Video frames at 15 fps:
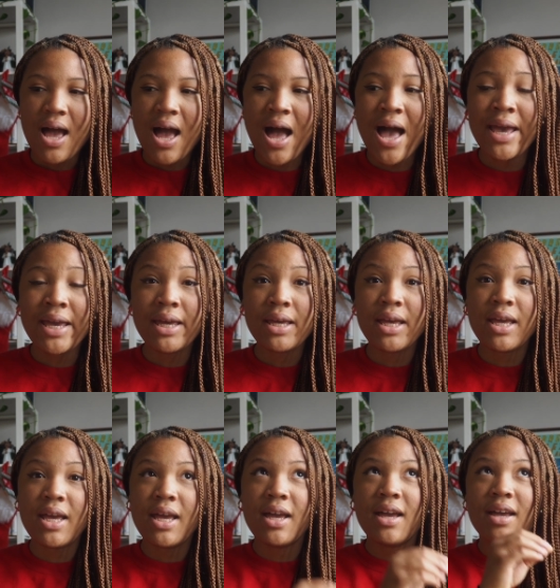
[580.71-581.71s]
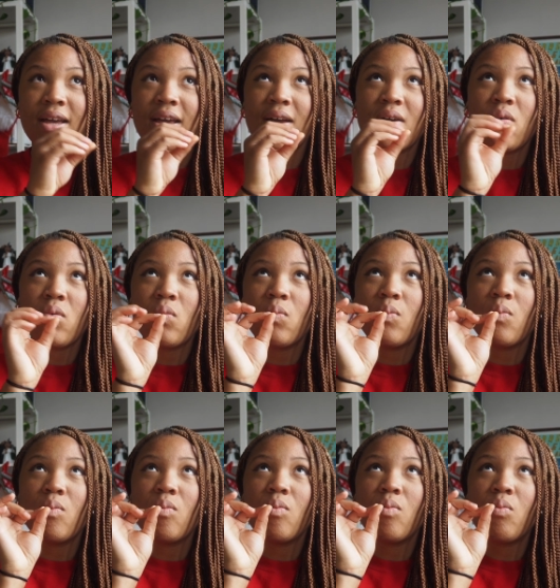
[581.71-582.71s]
I
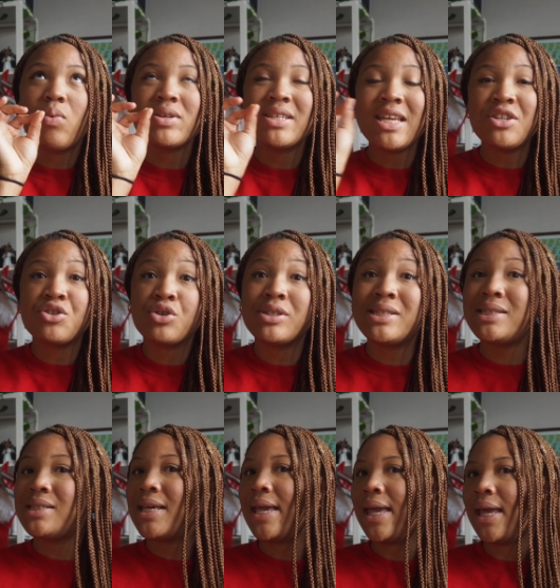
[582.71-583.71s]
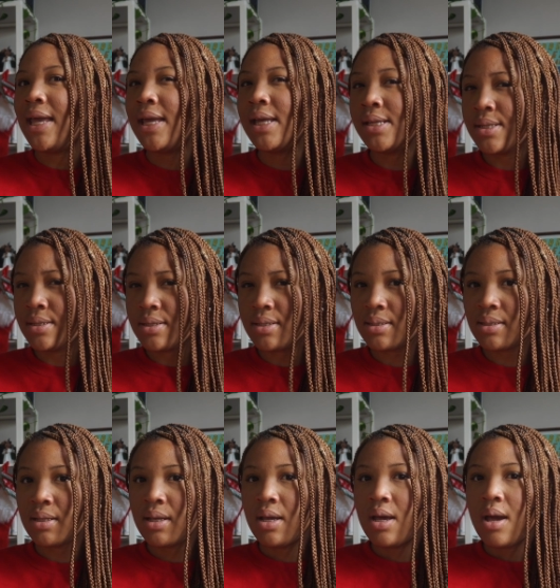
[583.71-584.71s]
was entertained,
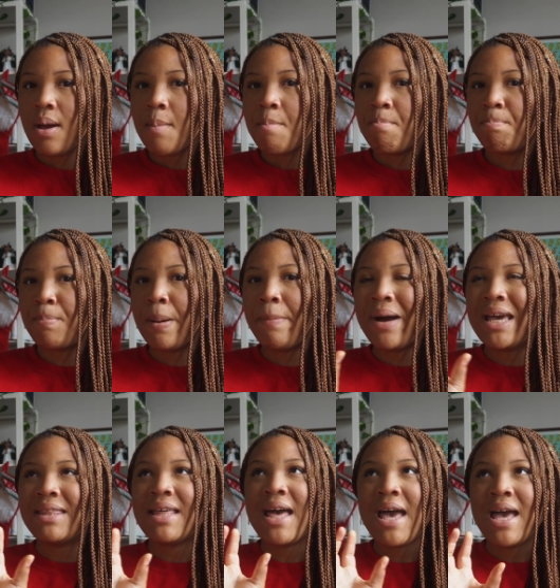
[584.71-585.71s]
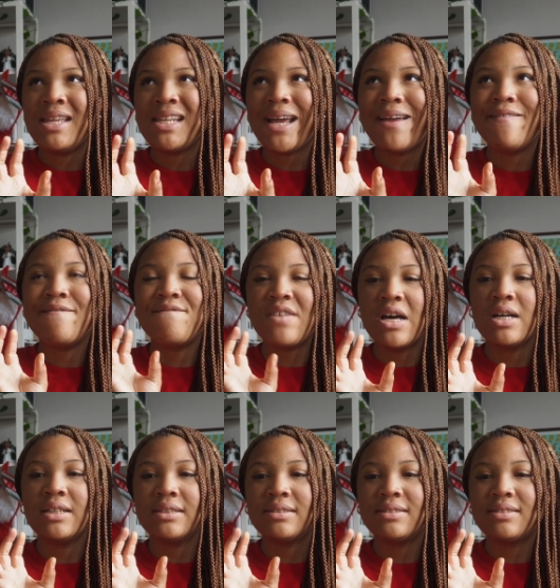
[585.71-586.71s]
but by the end, I
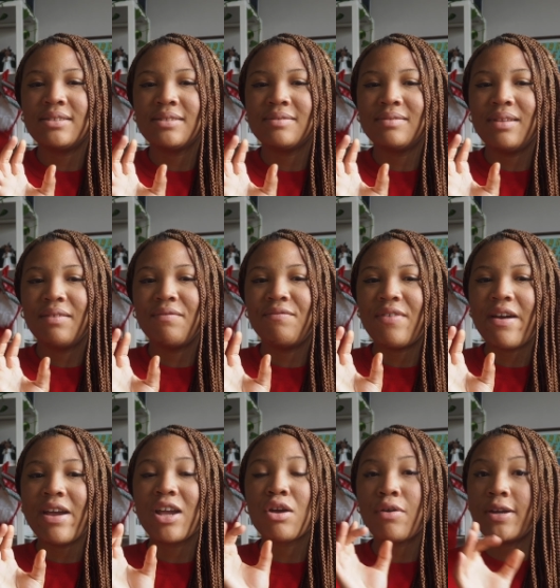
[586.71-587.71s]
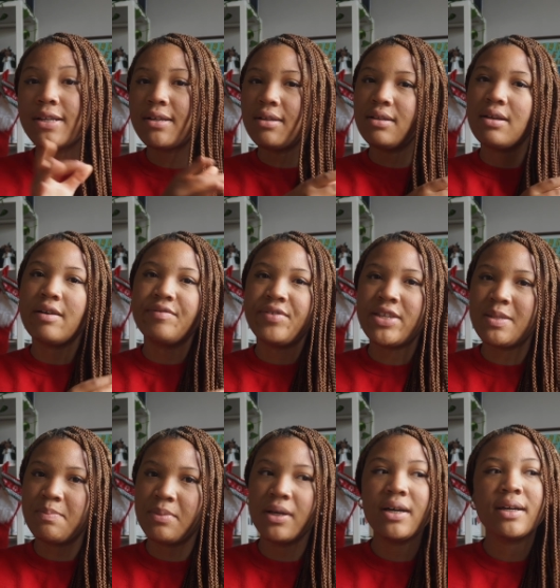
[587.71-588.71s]
felt very critical of
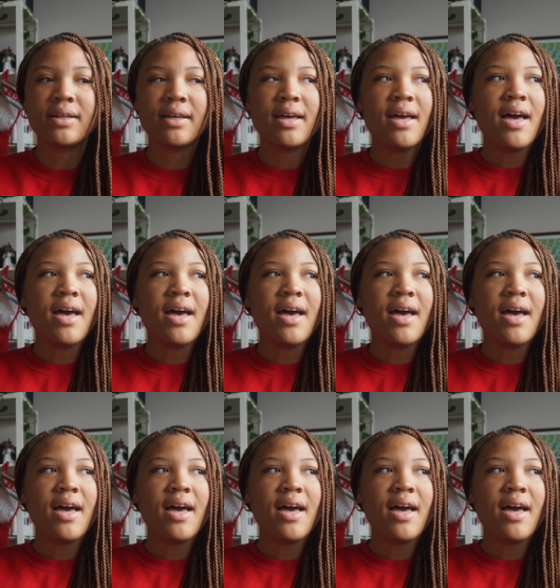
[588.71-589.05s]
this book.